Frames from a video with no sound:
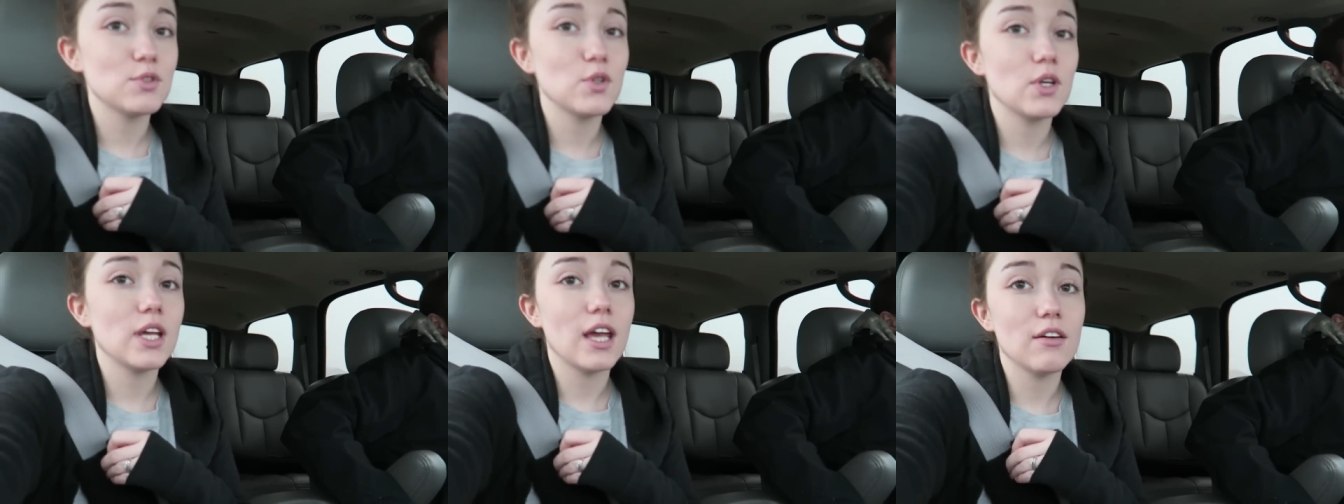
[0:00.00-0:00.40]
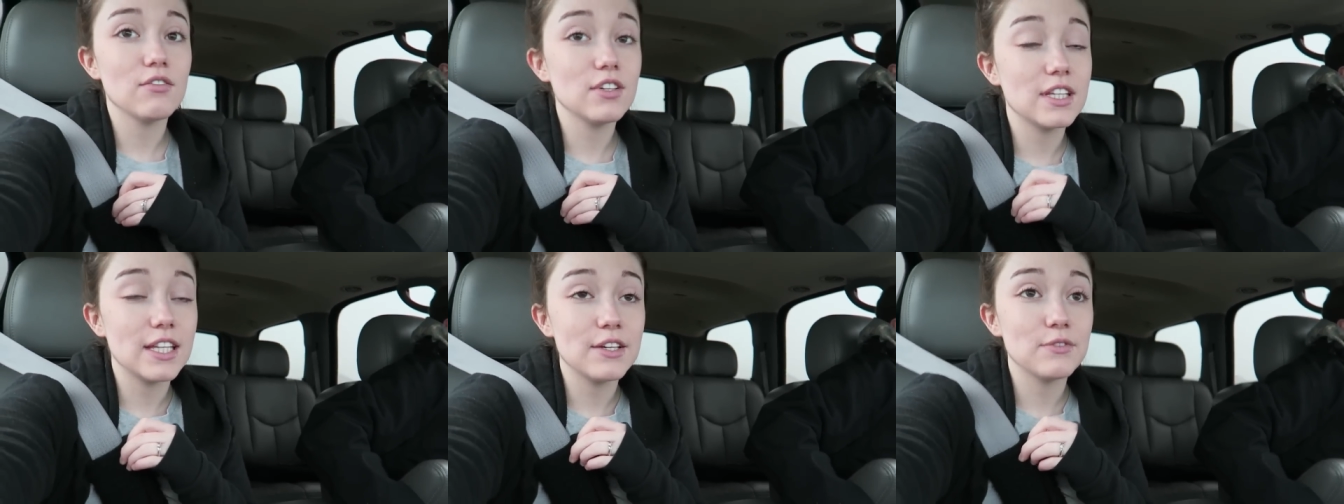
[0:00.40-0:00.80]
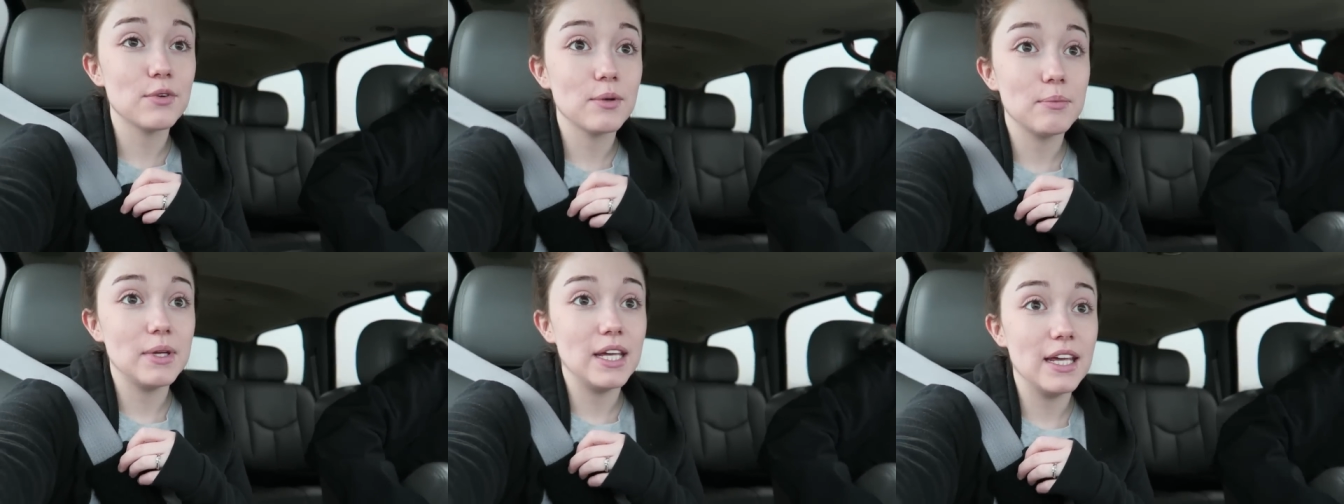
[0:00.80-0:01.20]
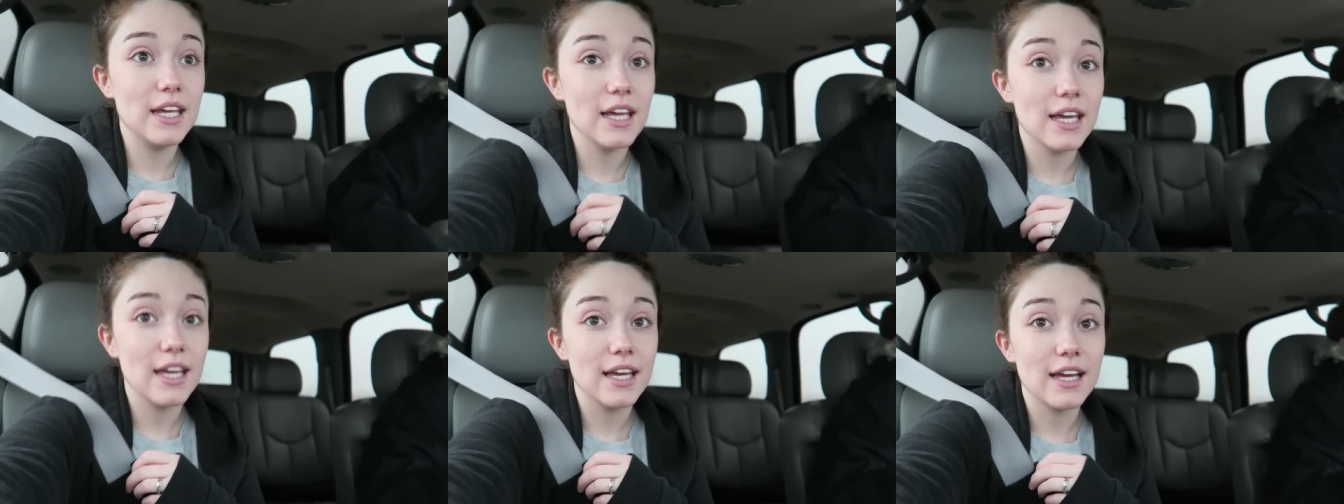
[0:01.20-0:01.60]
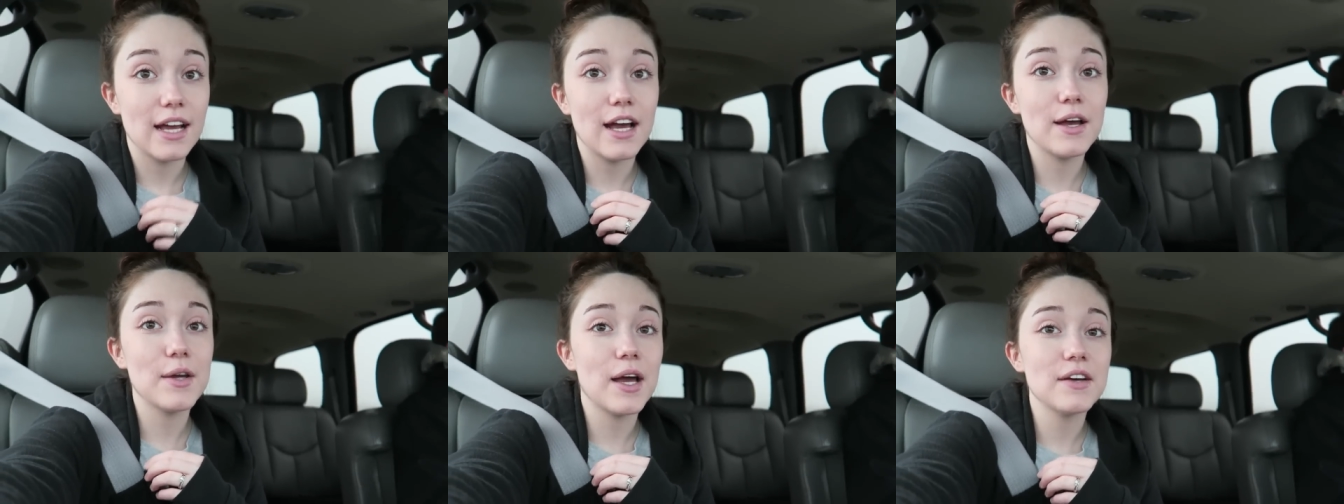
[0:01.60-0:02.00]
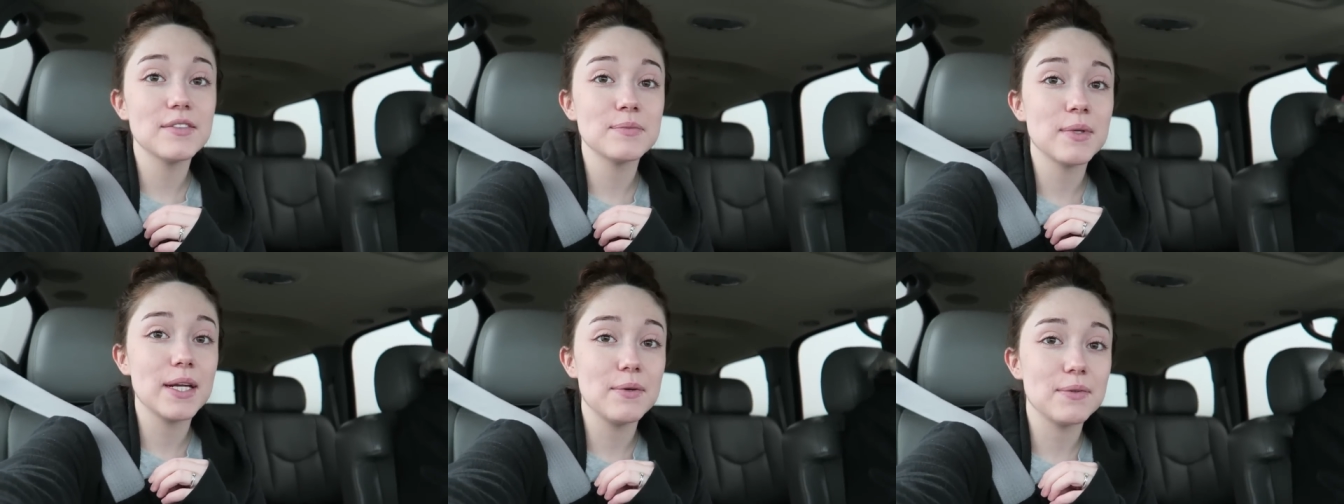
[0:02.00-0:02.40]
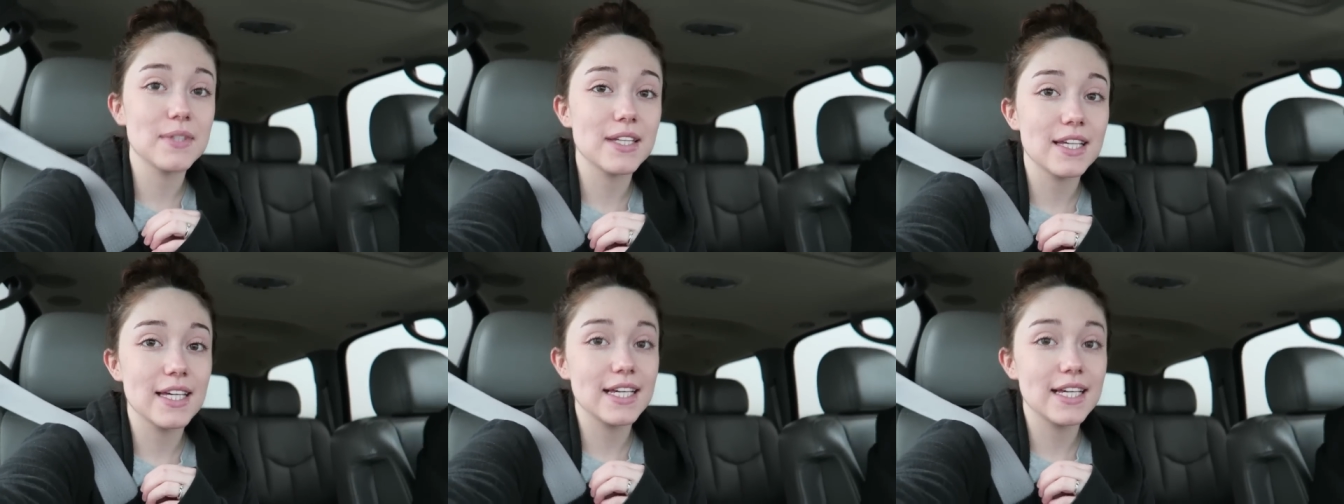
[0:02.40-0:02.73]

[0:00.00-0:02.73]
been doing everything for me. I haven't been able to